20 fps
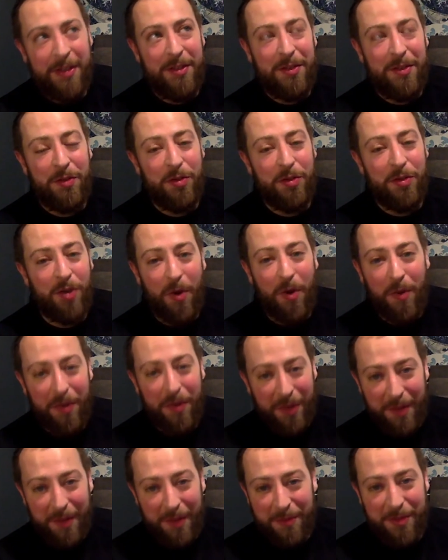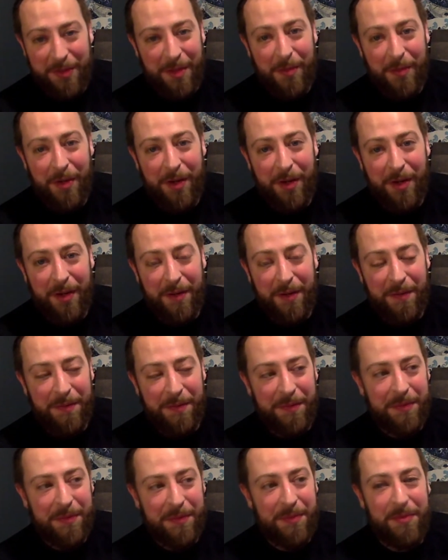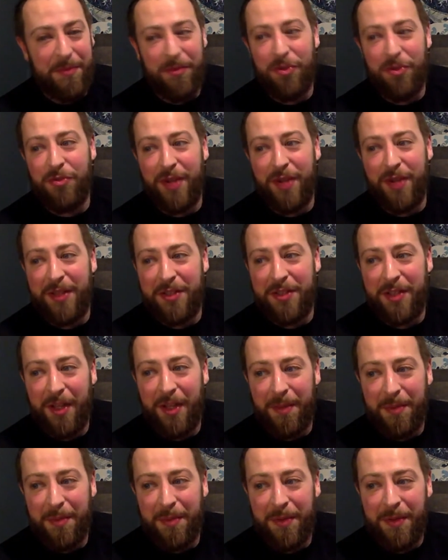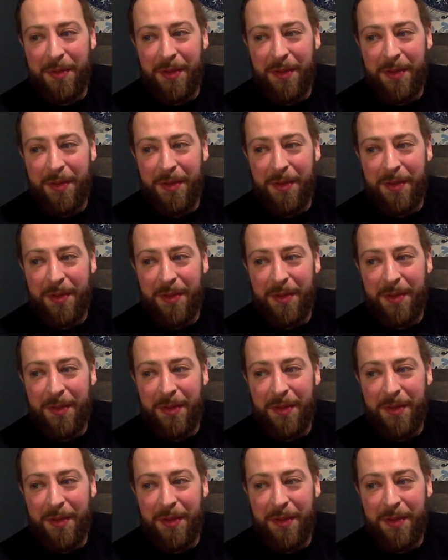to go with him somewhere dressed up.